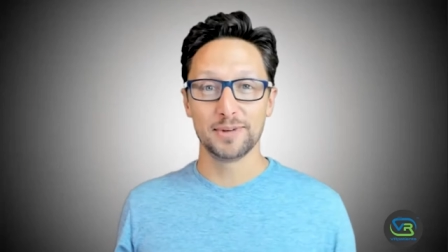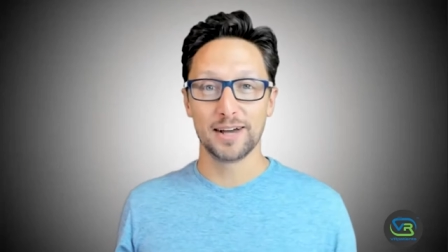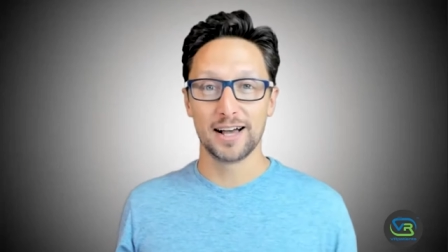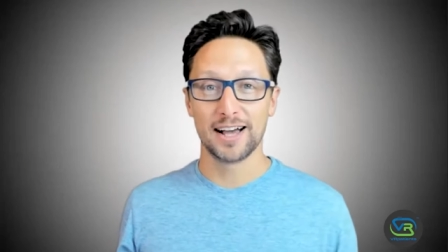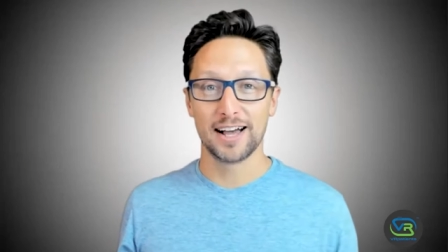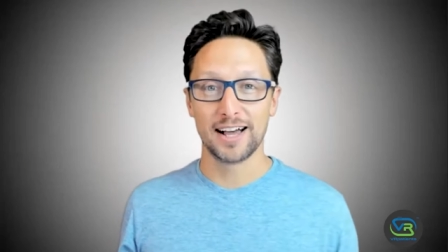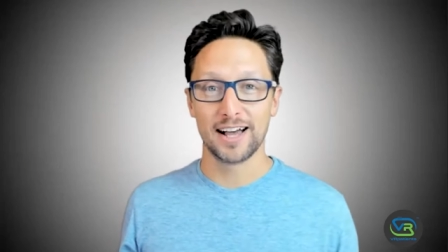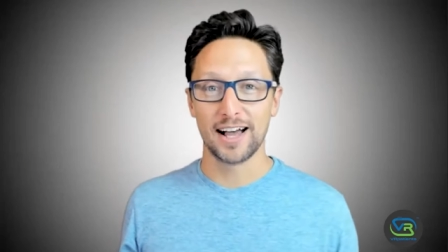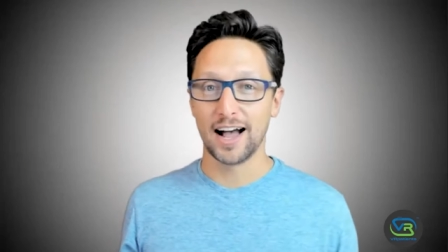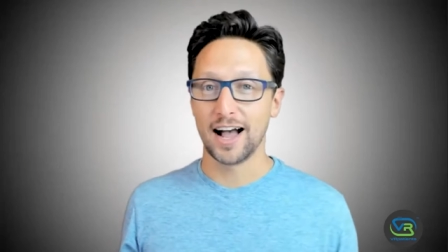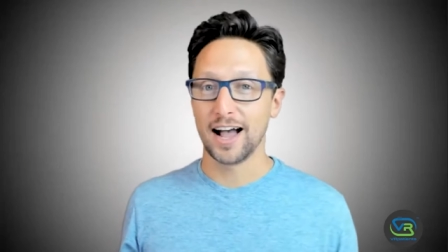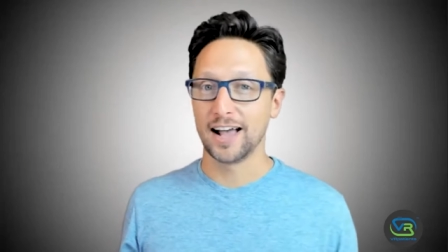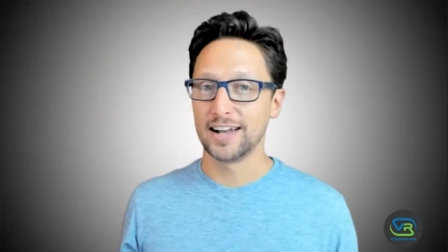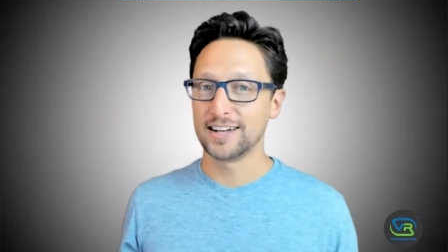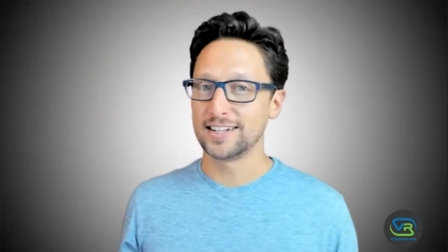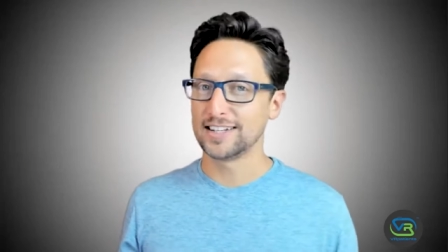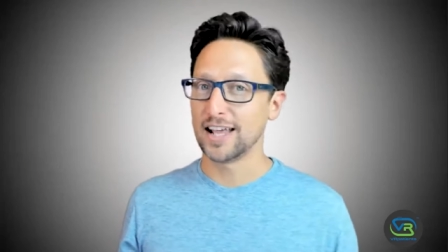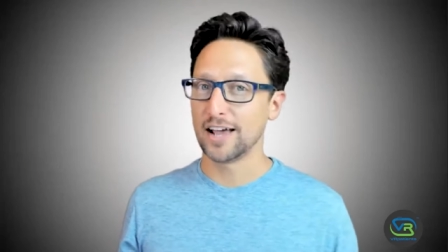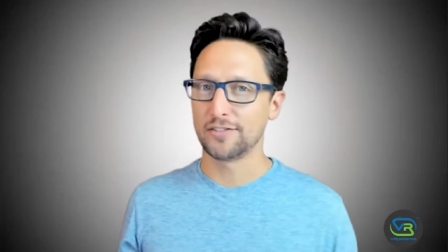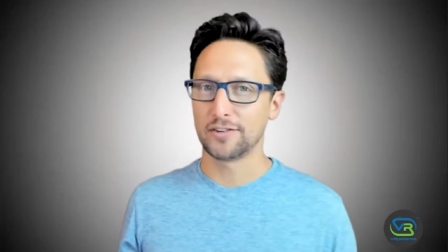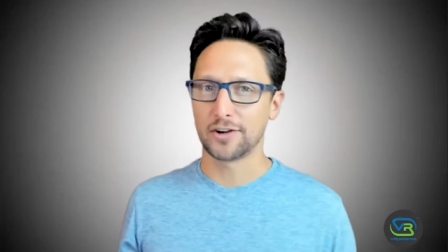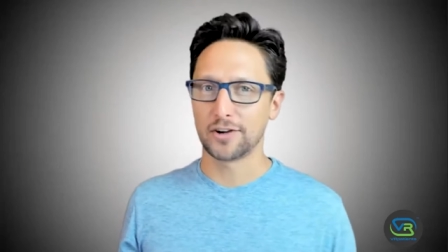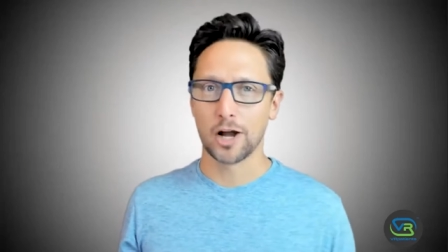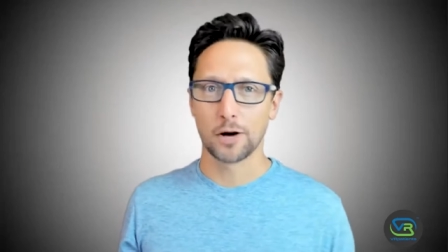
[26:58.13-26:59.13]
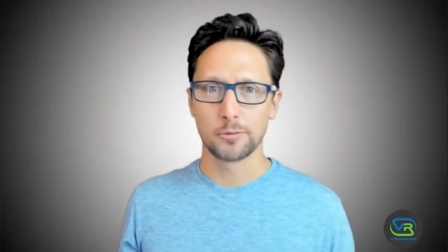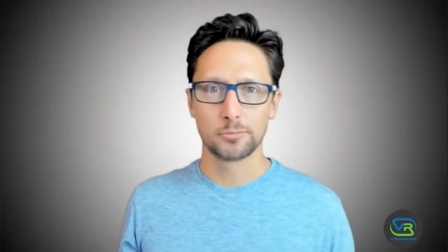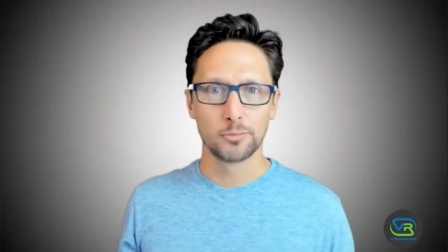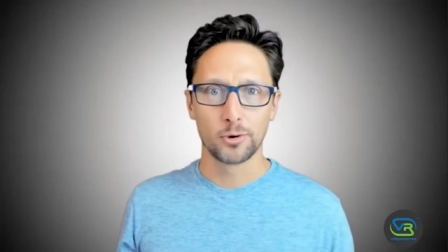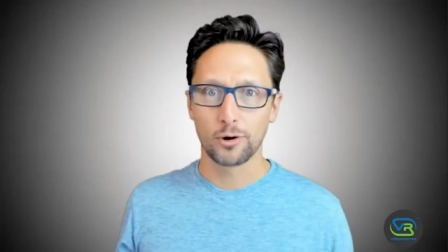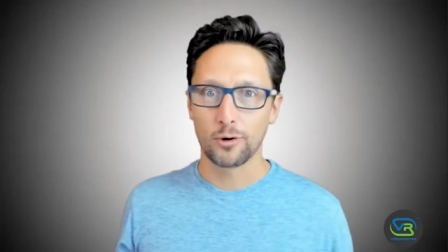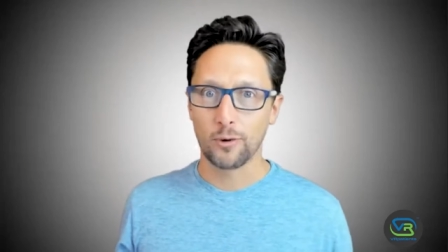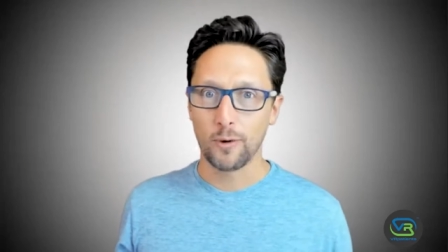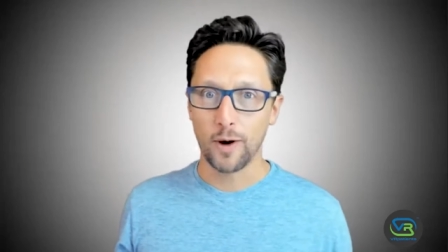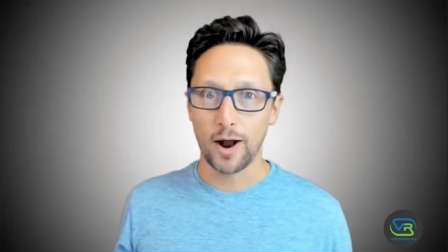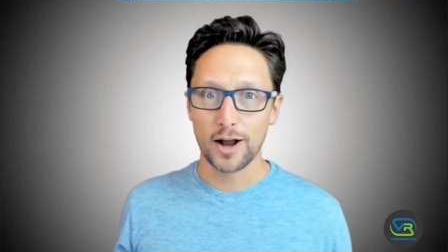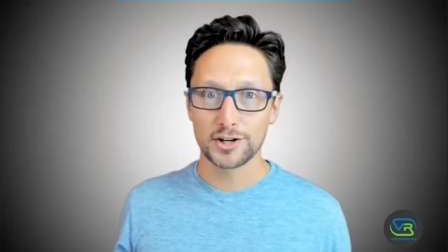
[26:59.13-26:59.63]
I just have a couple more
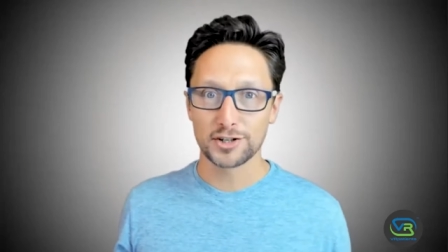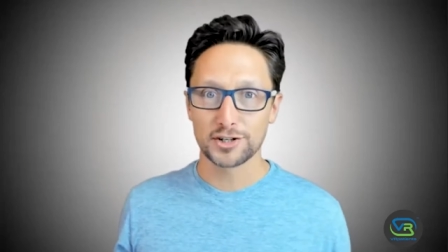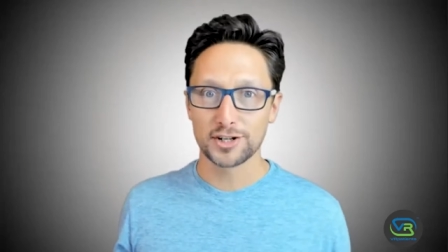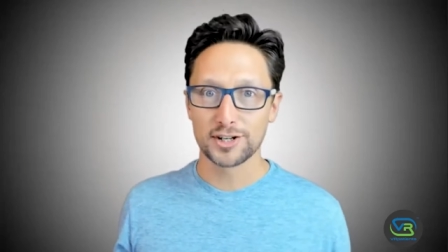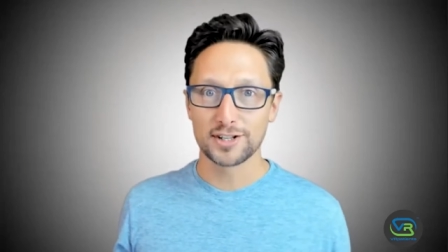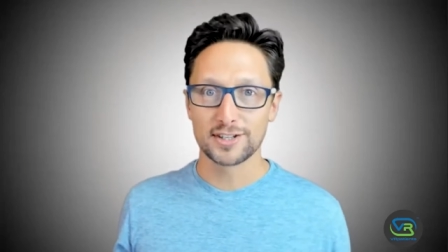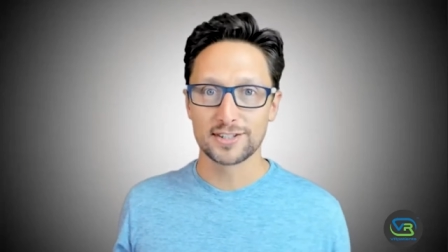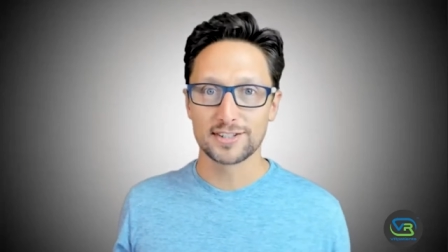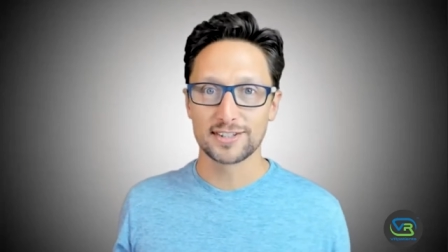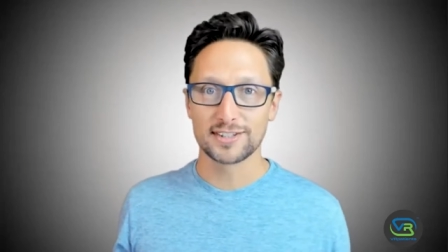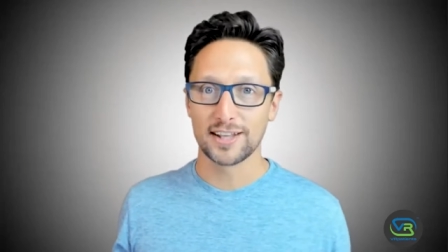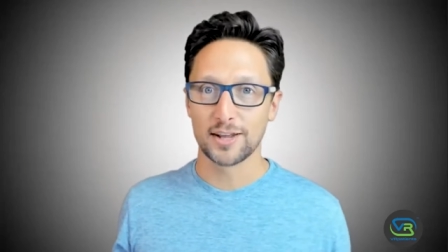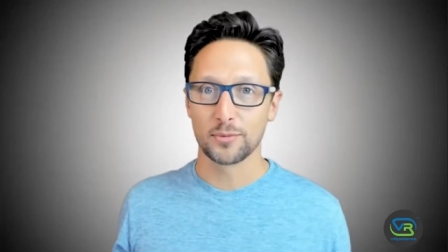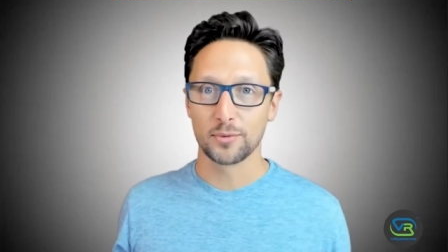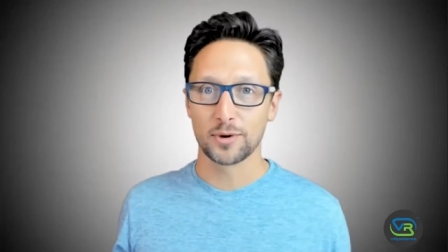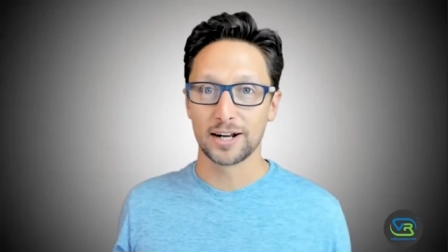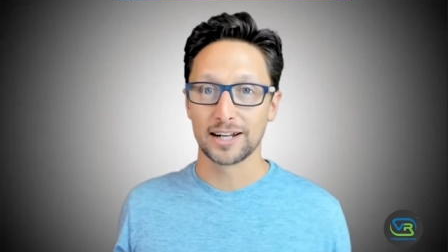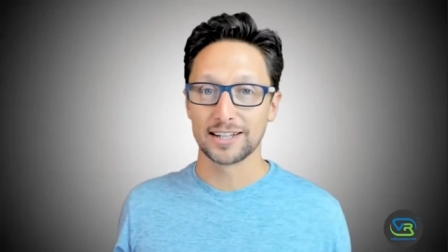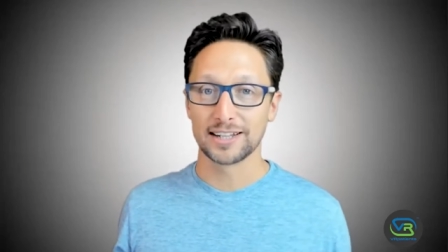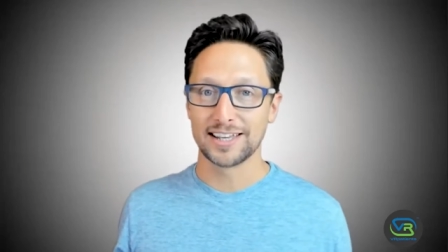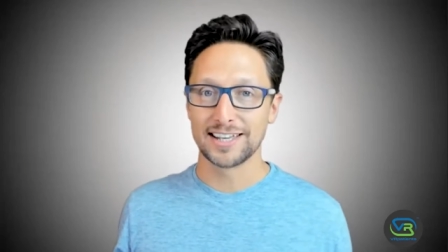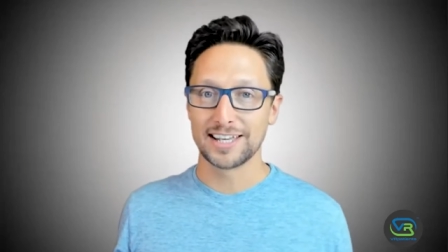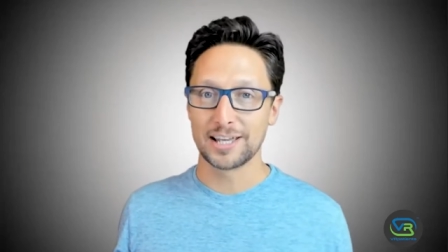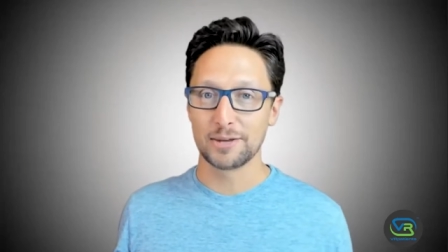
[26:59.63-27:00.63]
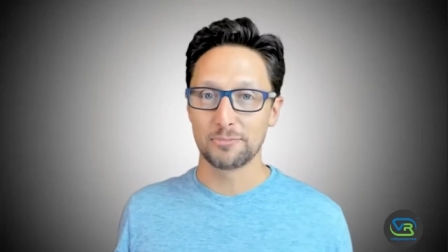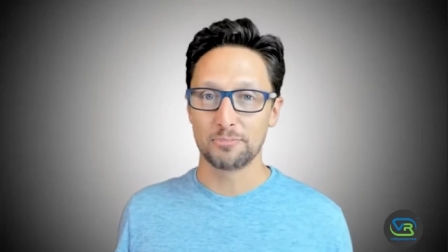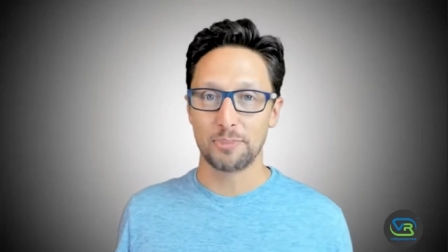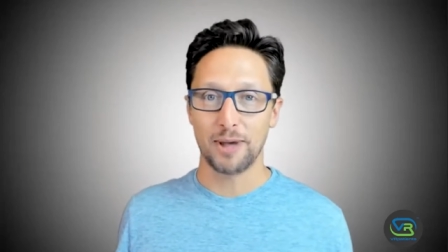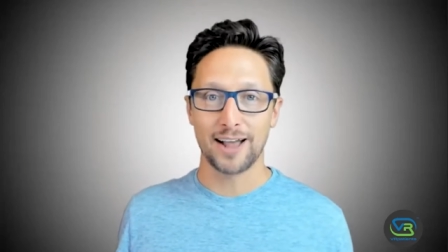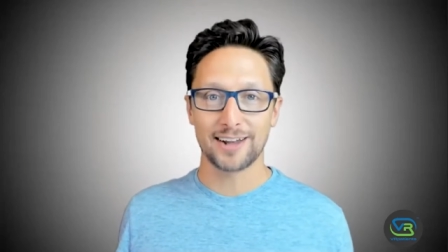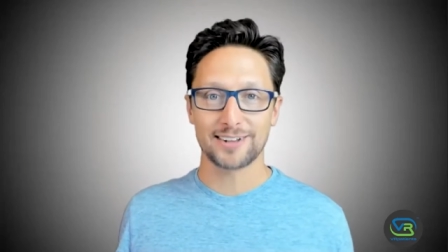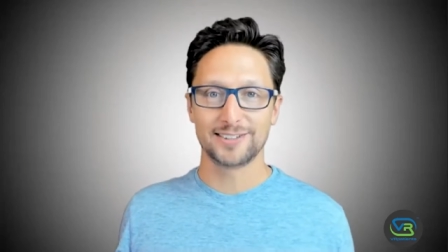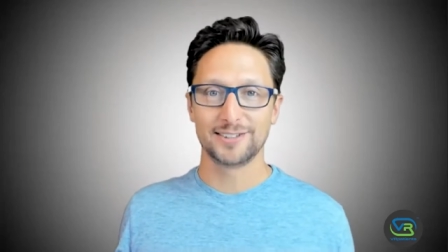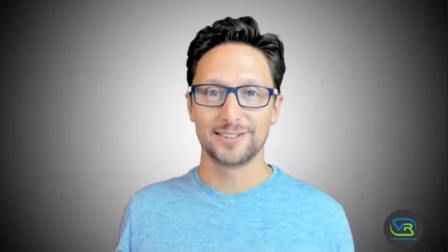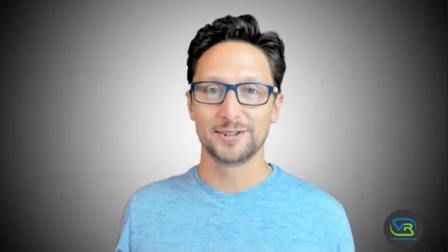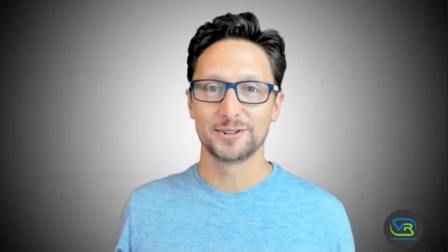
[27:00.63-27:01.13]
questions, and then we're going to let you get
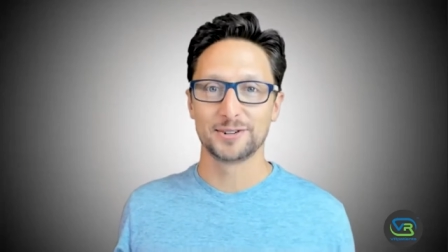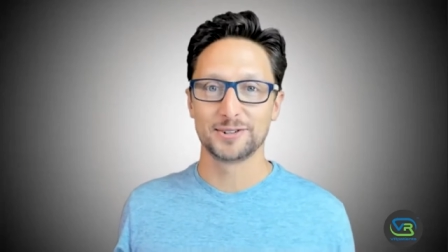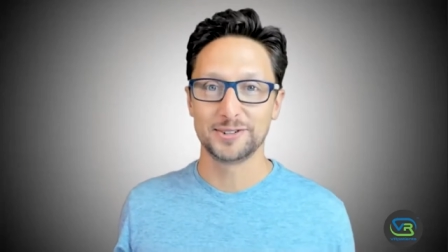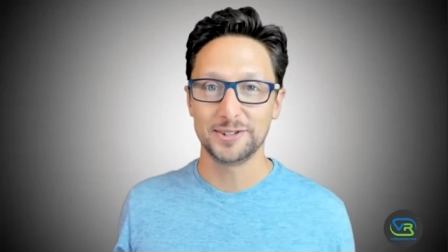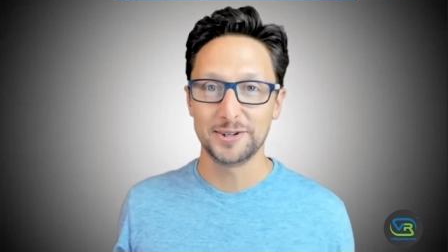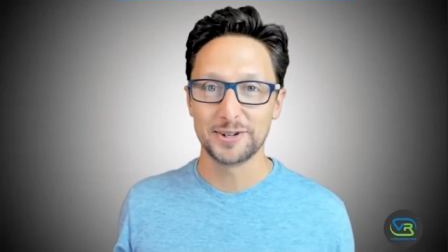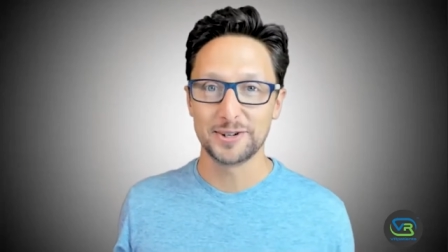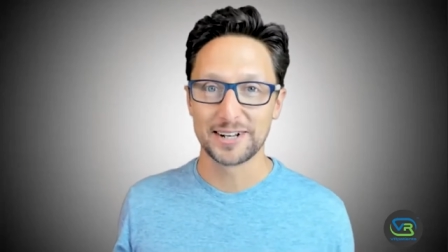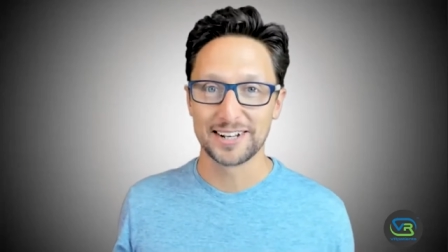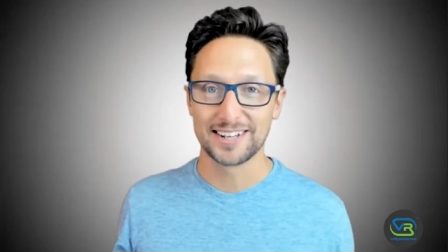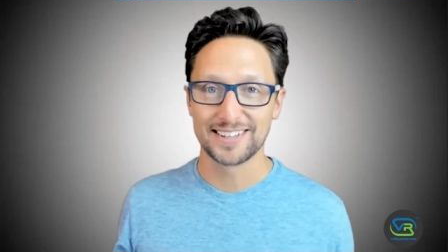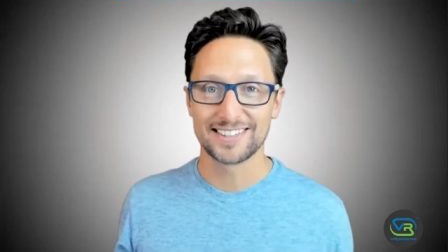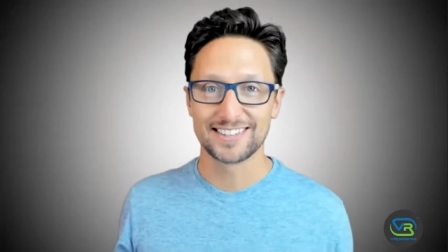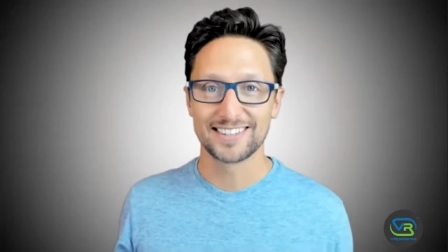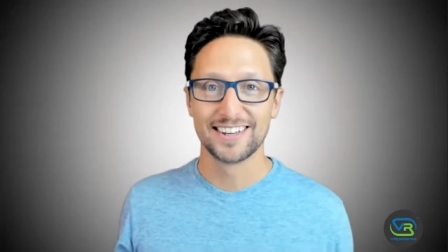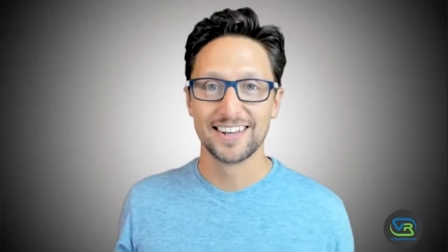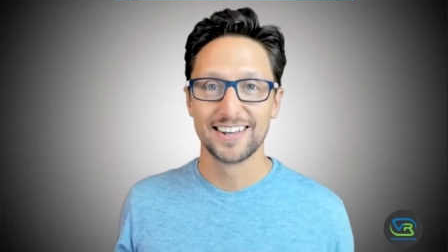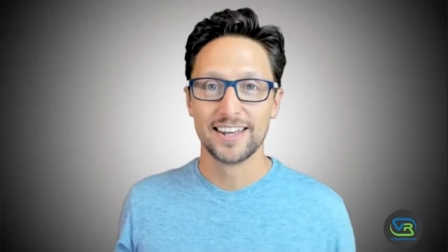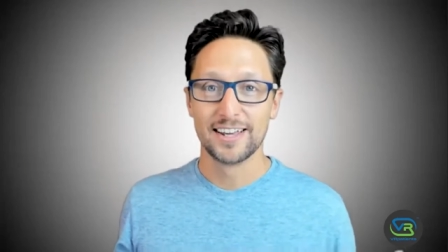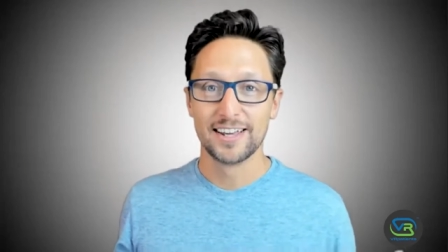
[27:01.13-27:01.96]
back to your students.